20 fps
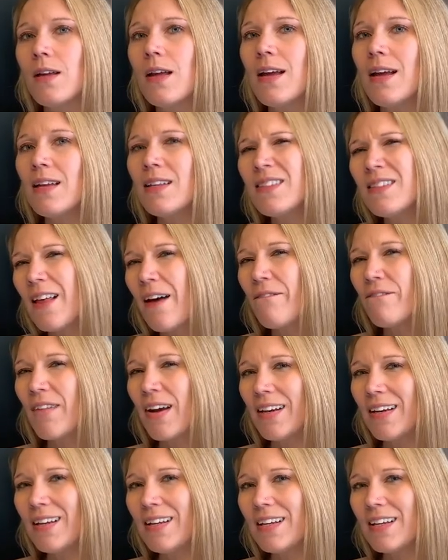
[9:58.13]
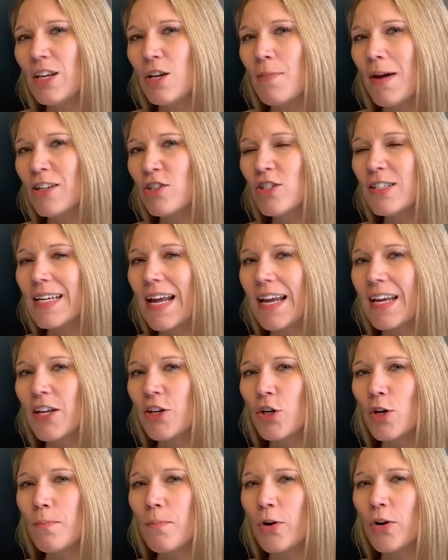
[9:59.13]
Isn't that funny? Can you imagine taking
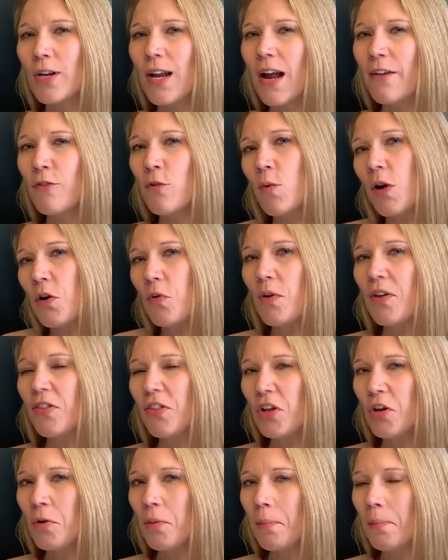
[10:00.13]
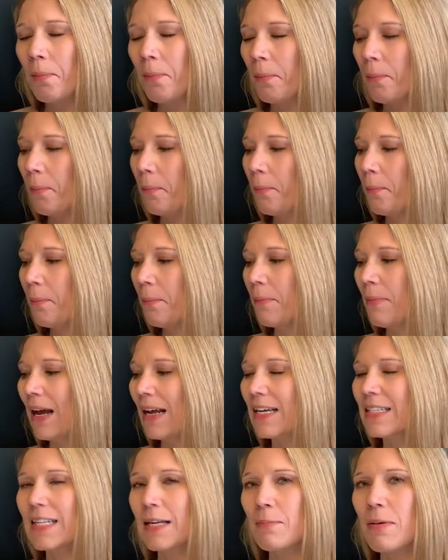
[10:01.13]
your bird everywhere with you? I
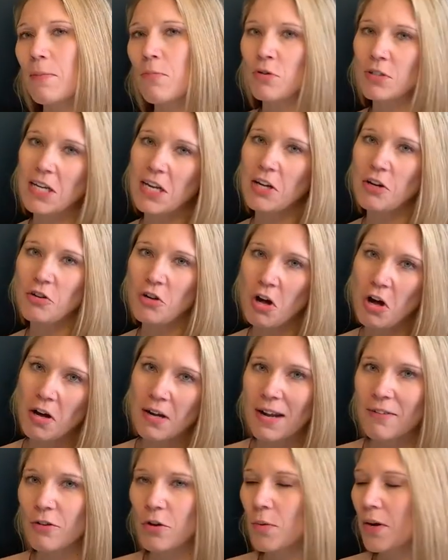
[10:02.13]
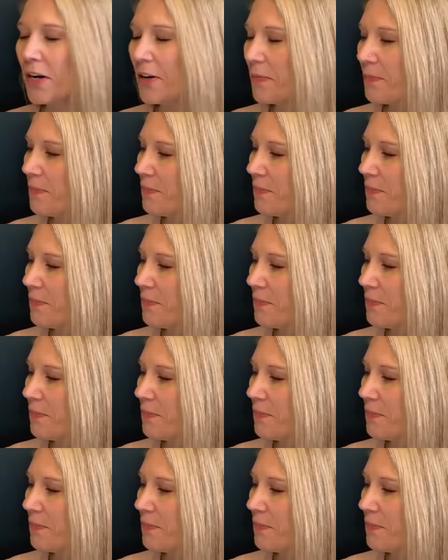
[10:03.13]
guess like people take your dog everywhere.